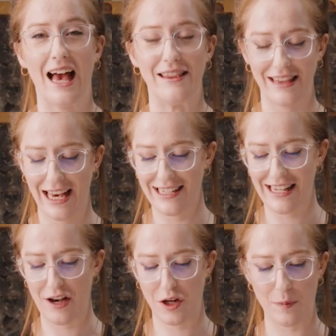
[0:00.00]
And that is
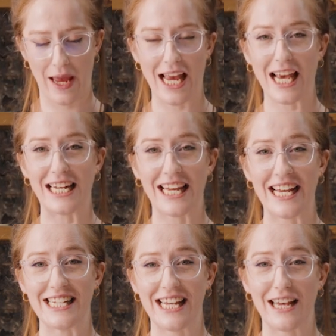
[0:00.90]
how you make an
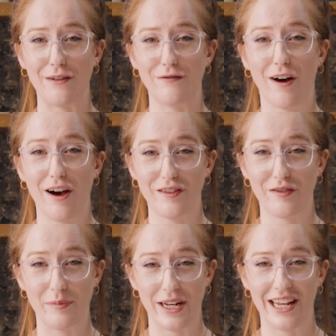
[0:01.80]
easy
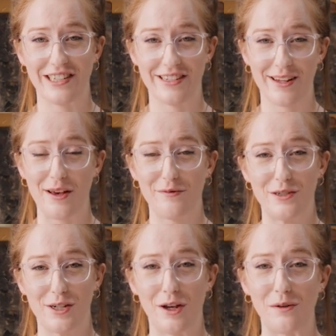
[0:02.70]
5-minute dessert for
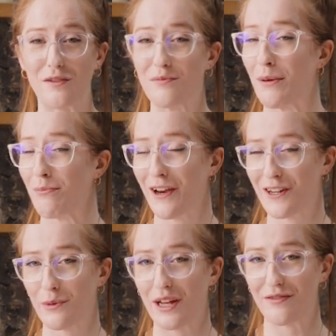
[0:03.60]
2 of my
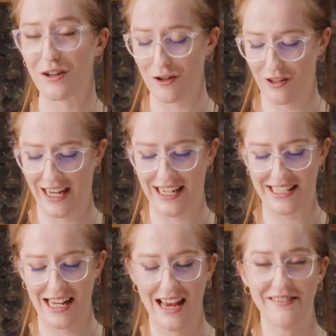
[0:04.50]
microwave
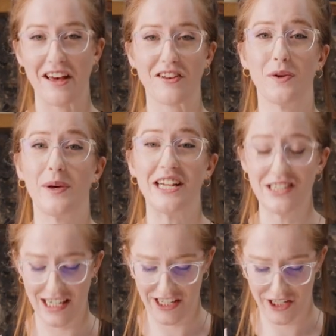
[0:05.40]
cookies. They're gooey,
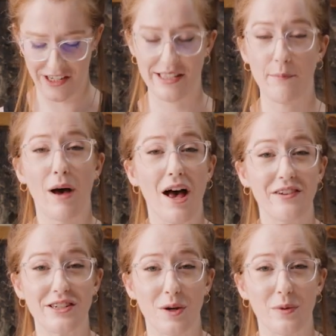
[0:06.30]
delicious,
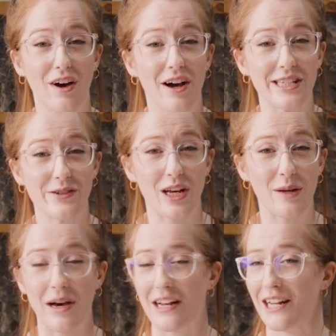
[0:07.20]
perfect top with ice
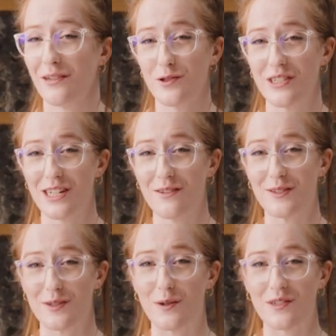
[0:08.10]
cream and a little drizzle of
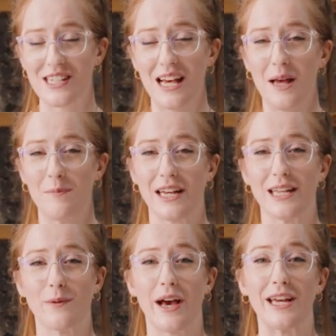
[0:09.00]
sauce, but
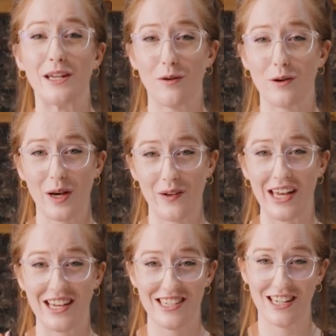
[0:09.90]
either way, you're
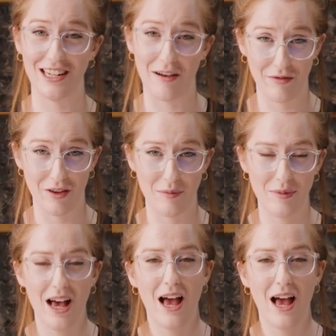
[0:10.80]
going to love them.